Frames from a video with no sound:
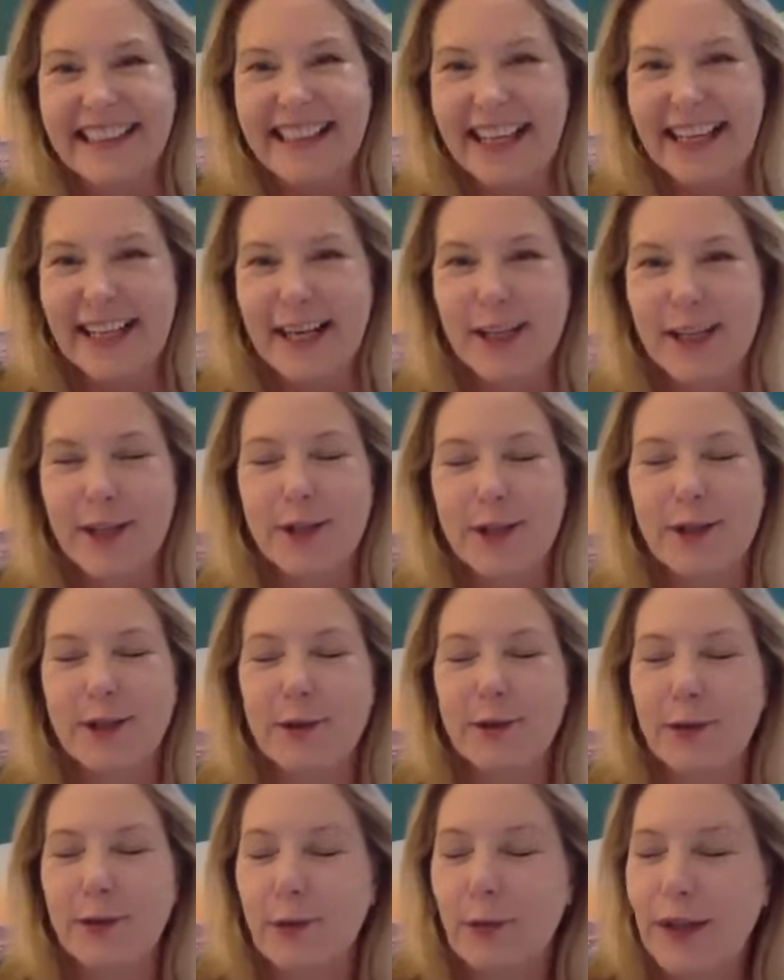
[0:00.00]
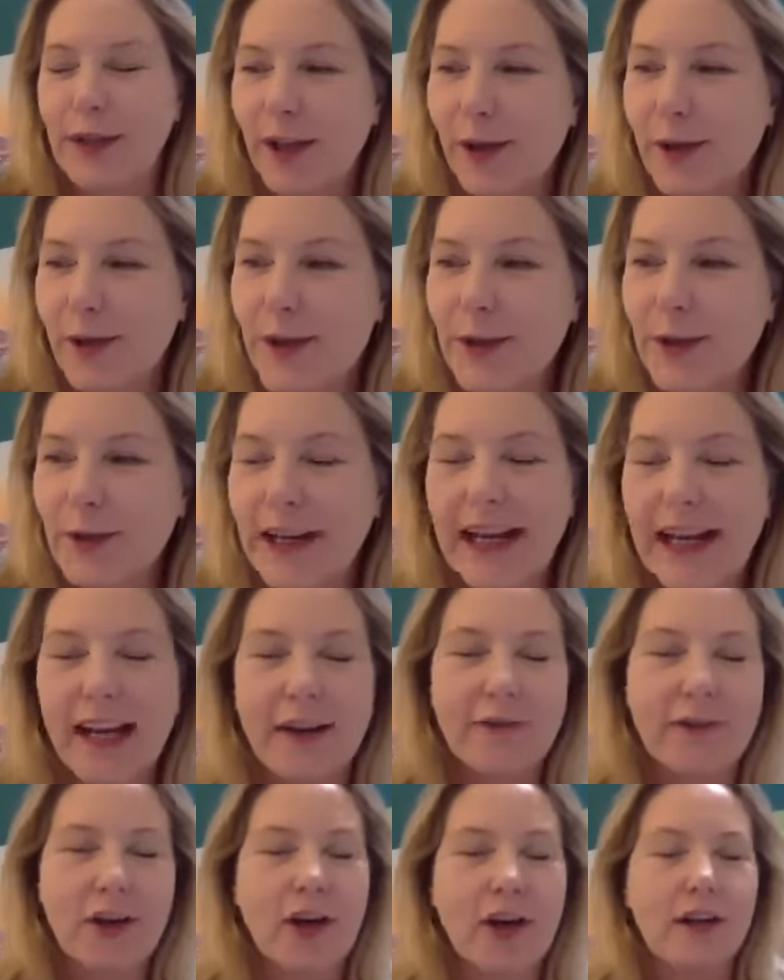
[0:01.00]
And I know we also have
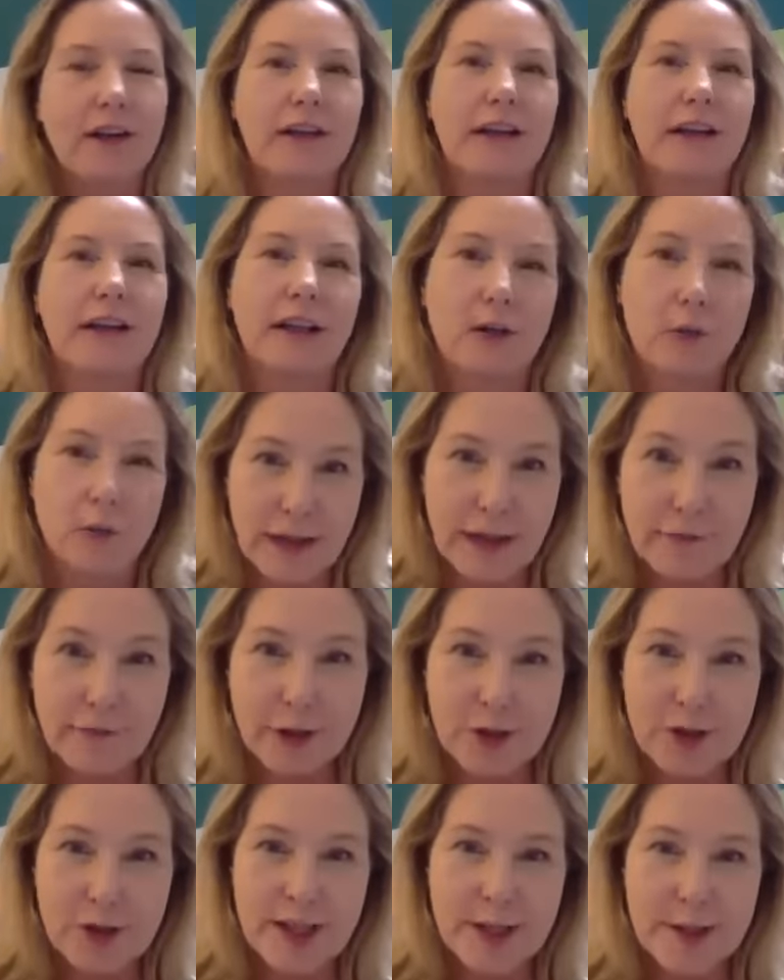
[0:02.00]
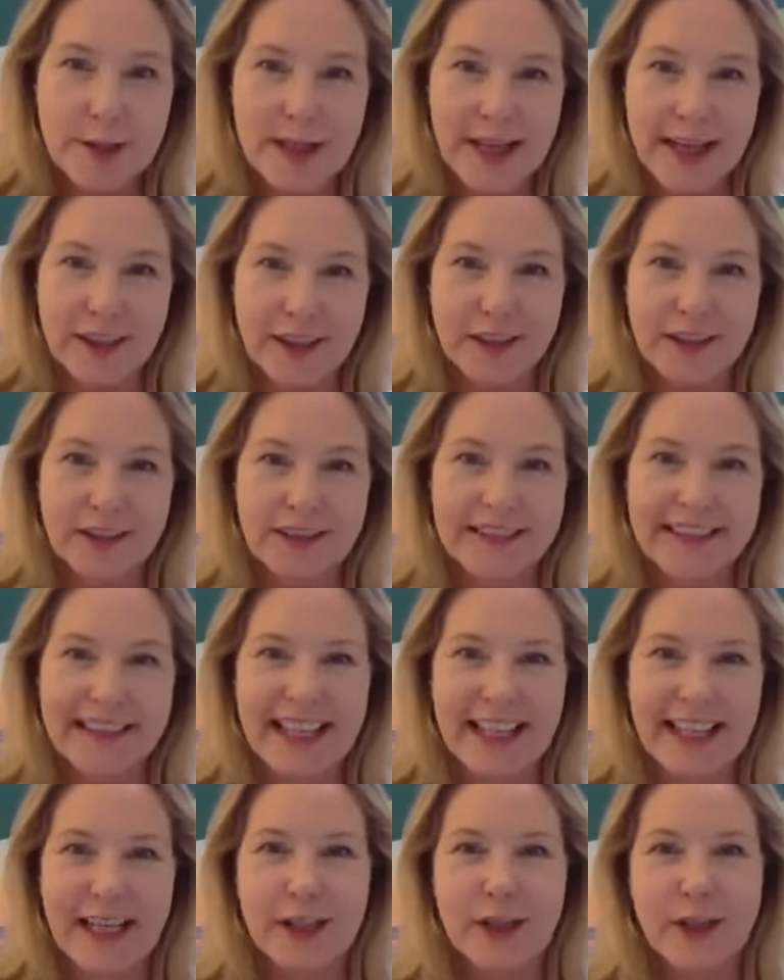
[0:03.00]
our refugee center,
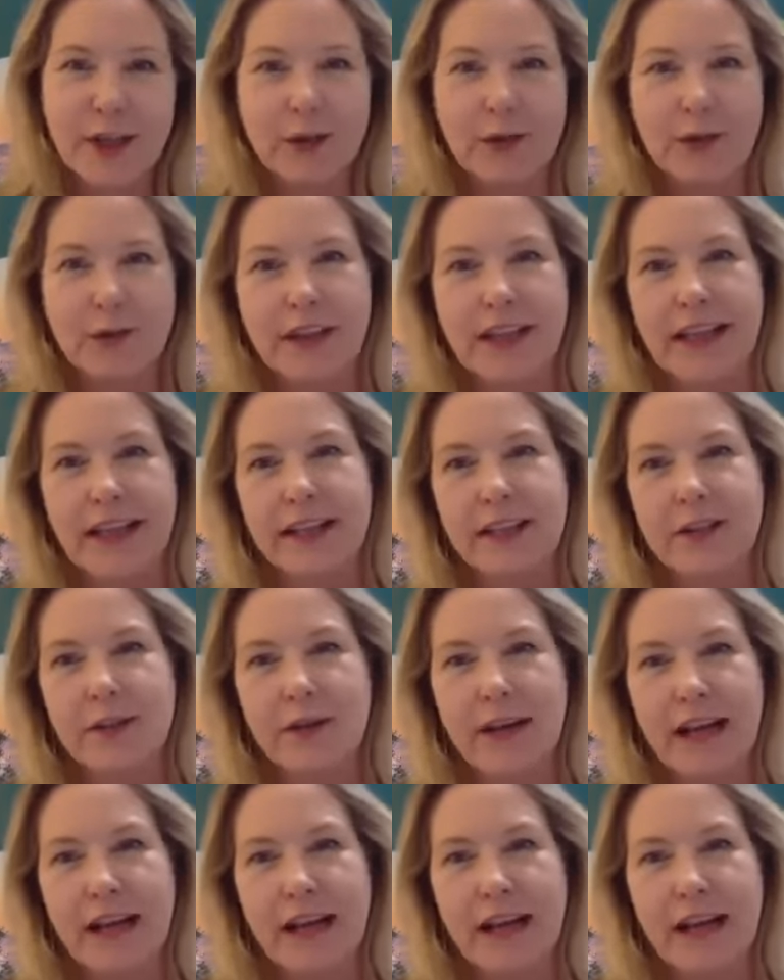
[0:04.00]
and I know that you